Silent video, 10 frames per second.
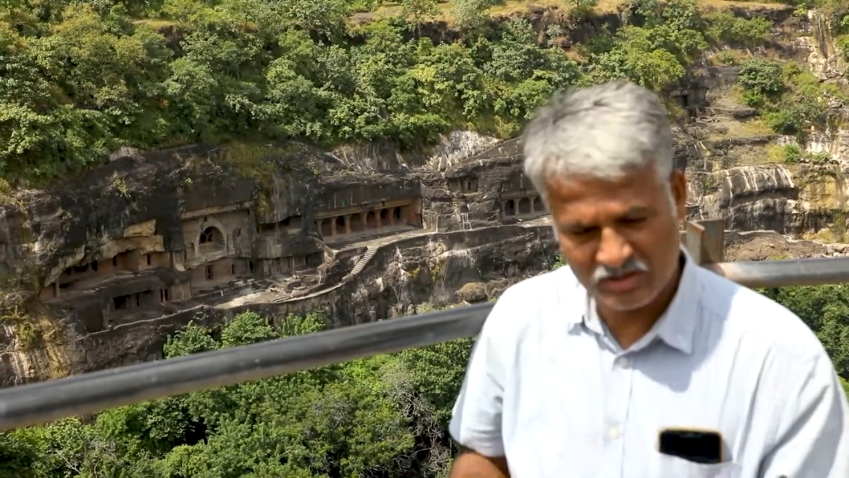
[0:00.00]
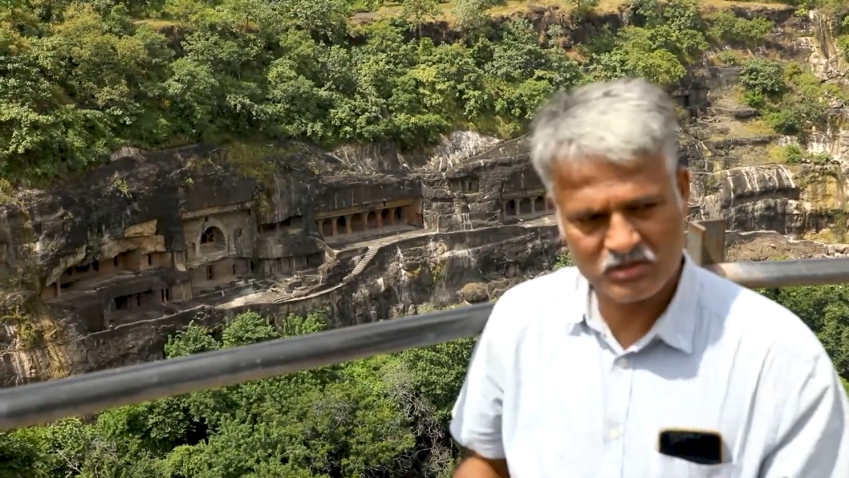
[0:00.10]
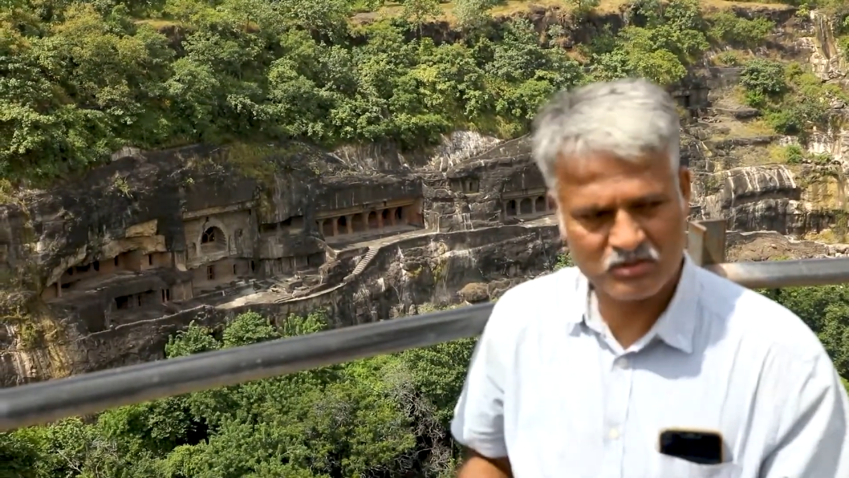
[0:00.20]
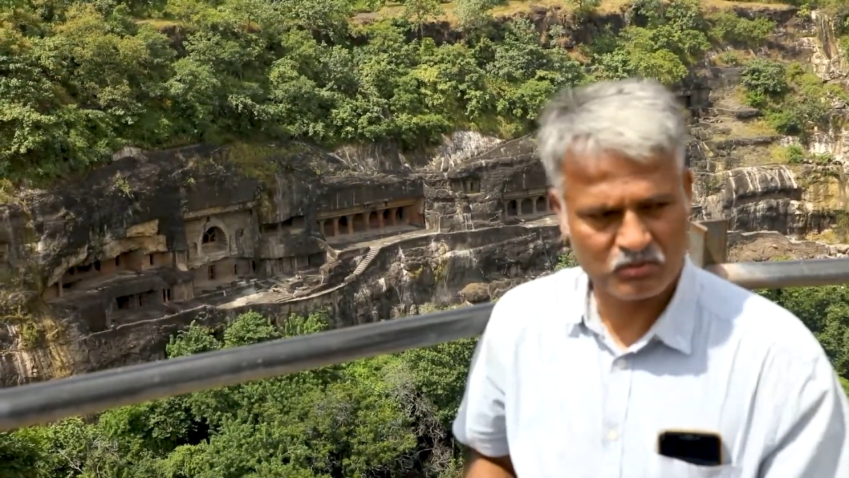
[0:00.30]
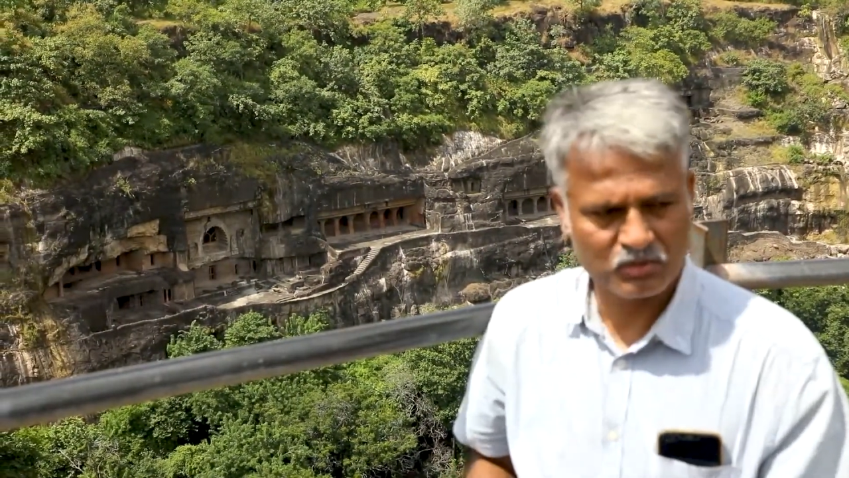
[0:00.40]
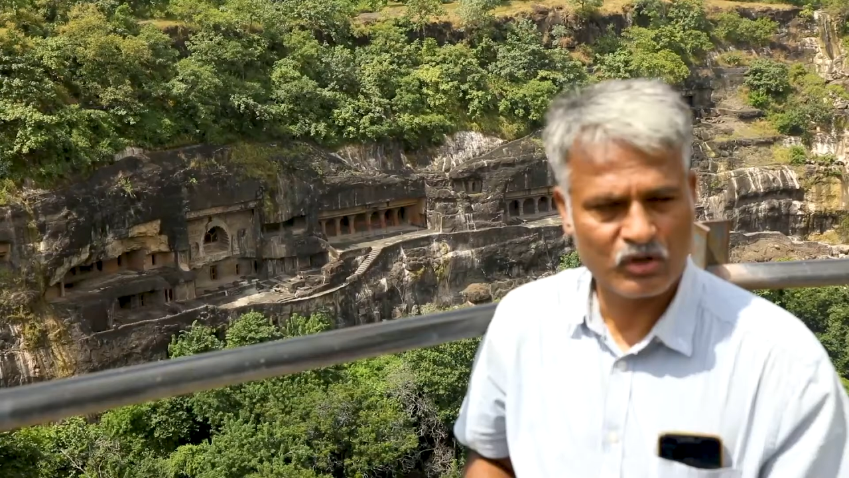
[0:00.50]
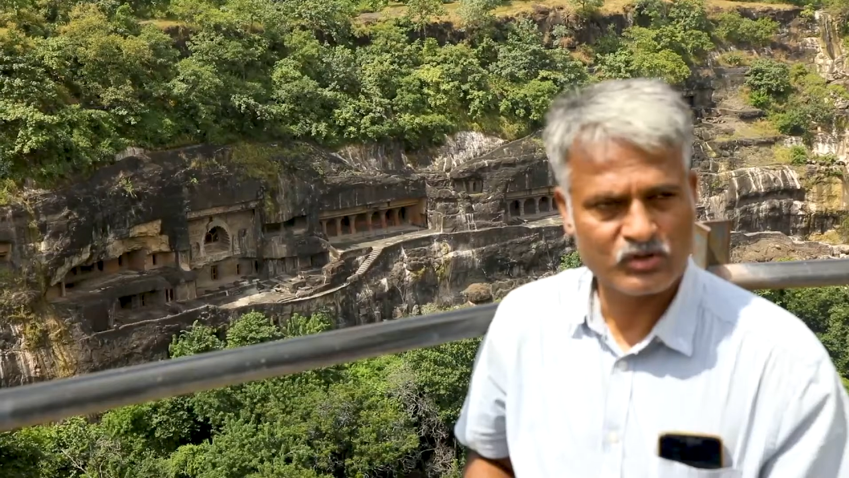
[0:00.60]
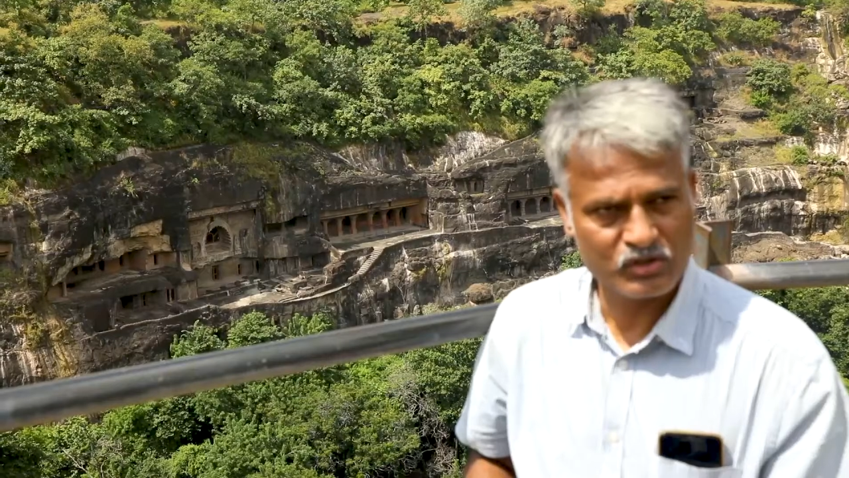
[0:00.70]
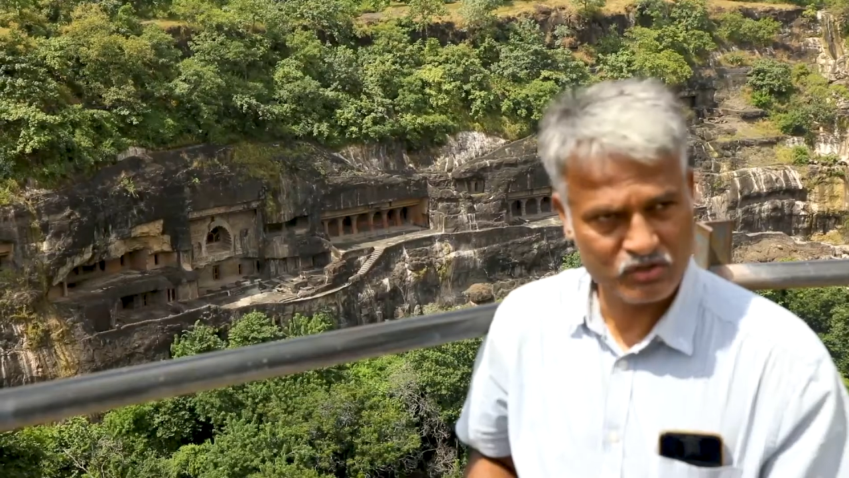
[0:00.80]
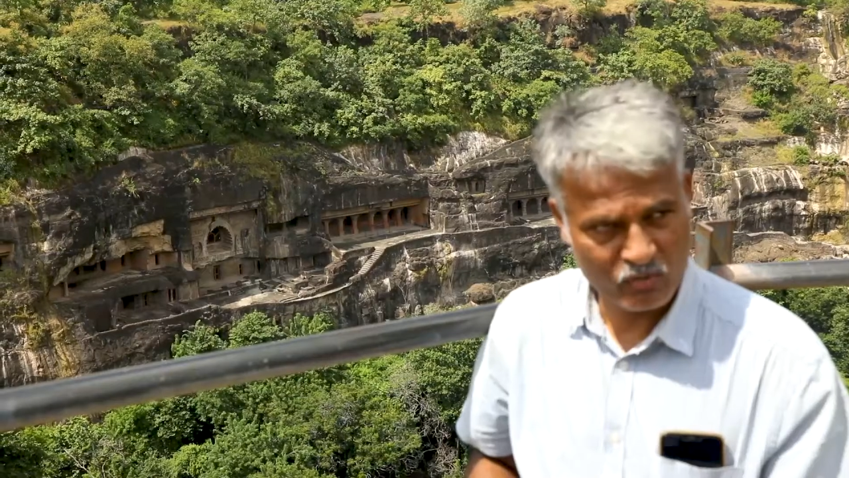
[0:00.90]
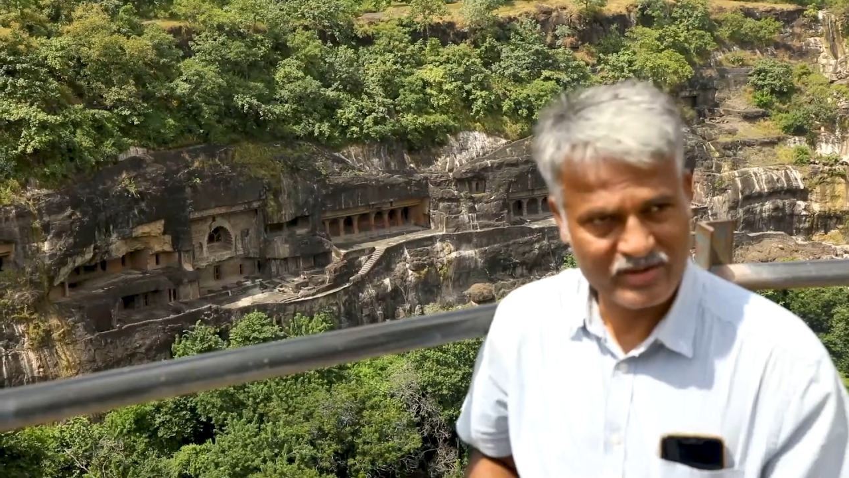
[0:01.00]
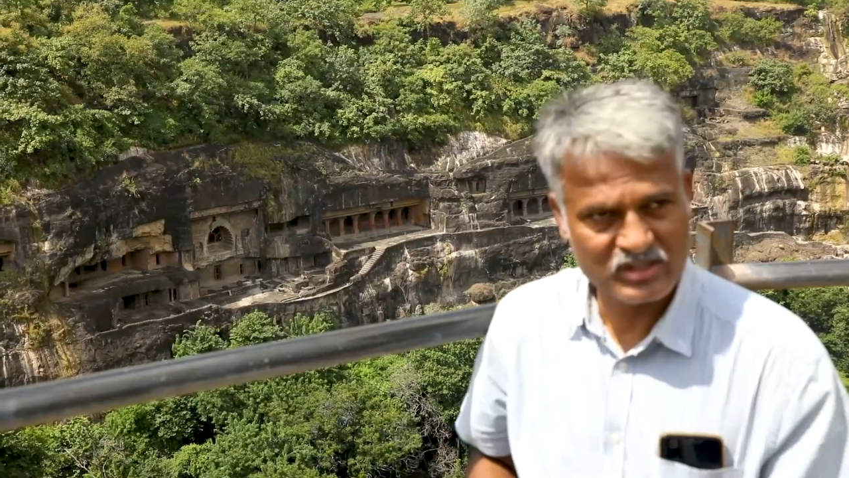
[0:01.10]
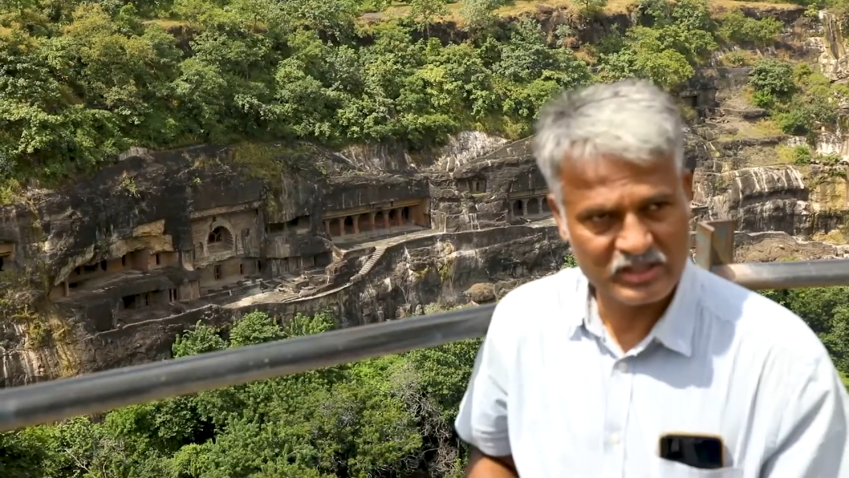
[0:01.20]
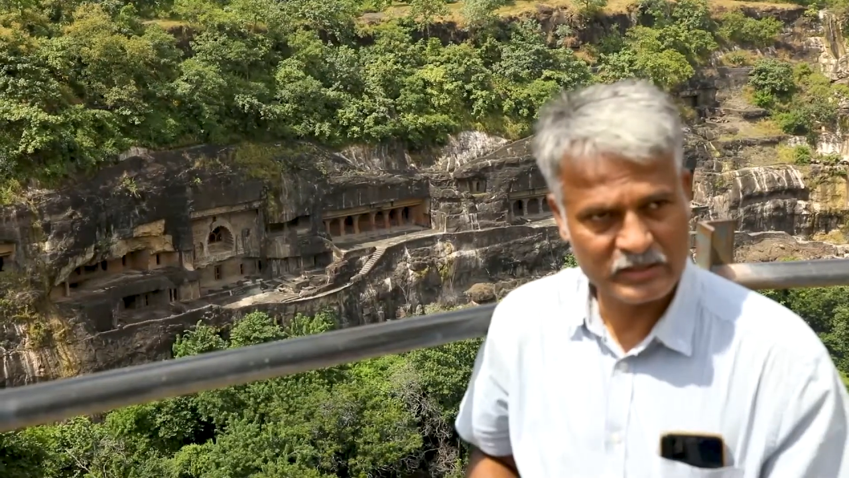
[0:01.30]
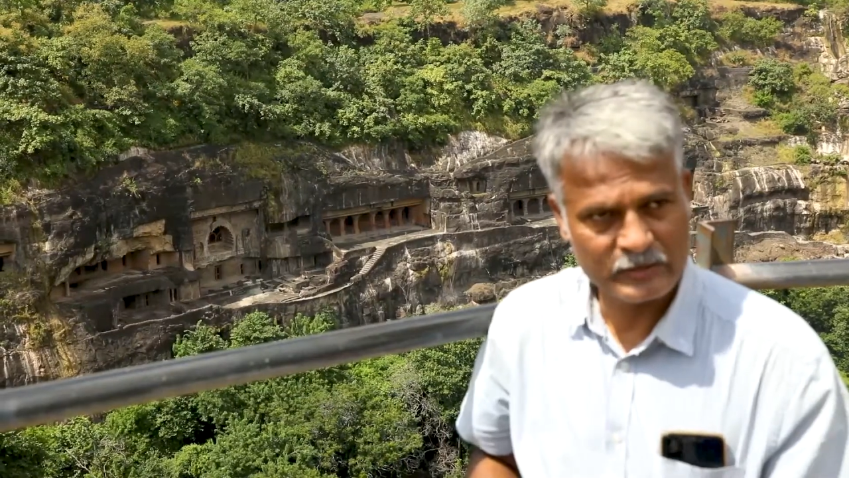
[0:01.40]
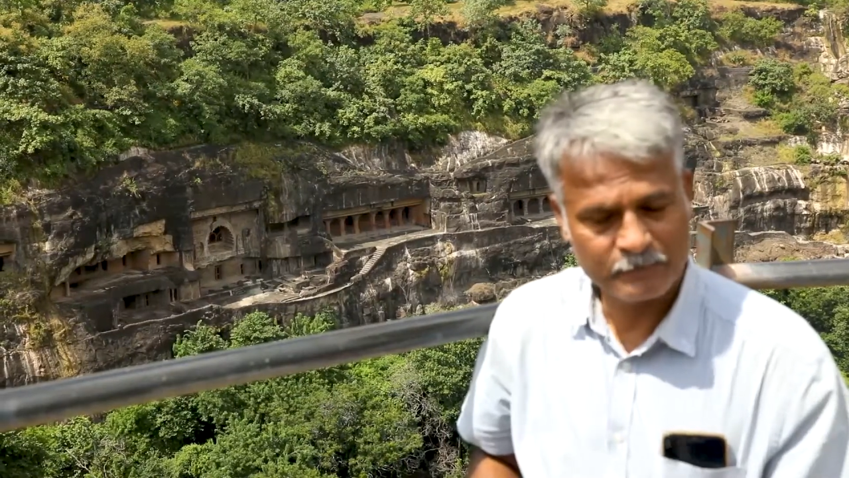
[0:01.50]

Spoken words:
in 2020.